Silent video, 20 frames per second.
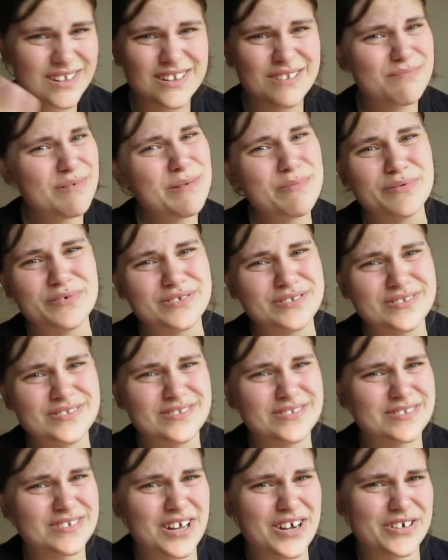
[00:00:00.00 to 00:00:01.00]
people
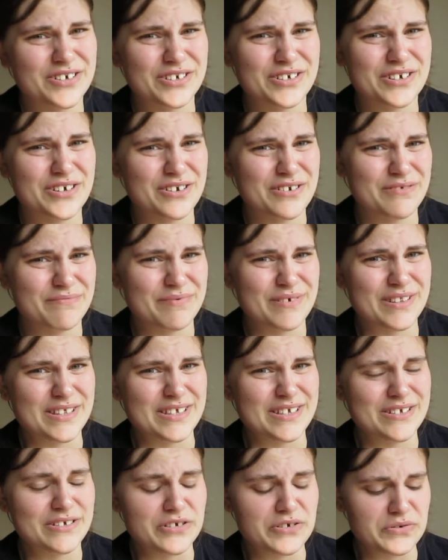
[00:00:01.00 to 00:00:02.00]
aren't gonna
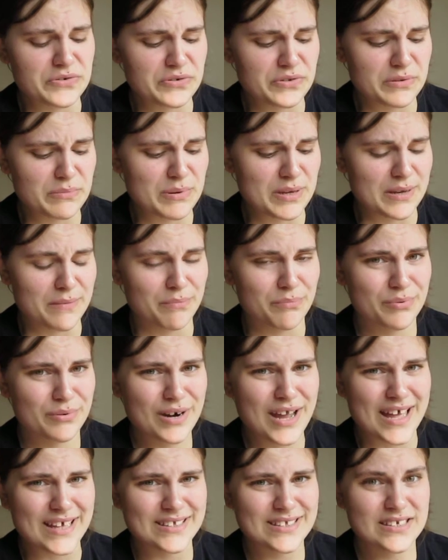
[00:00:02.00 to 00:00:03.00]
really usually be
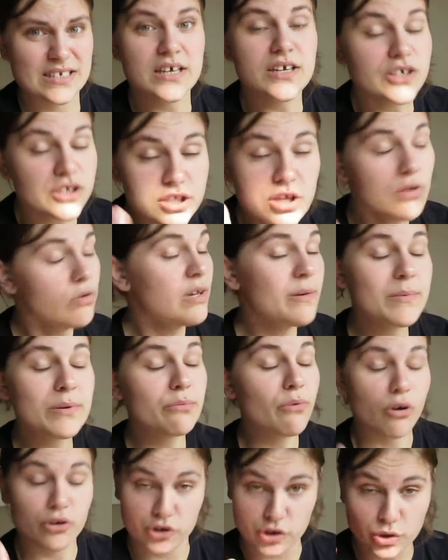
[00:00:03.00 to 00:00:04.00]
impressed. Don't get me
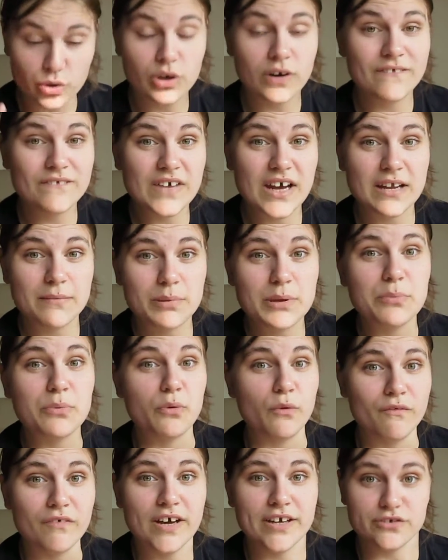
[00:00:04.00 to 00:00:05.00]
wrong, you're gonna find people
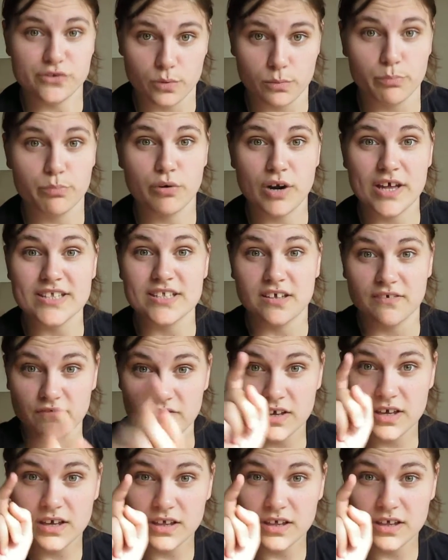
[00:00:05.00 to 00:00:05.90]
who find you impressive.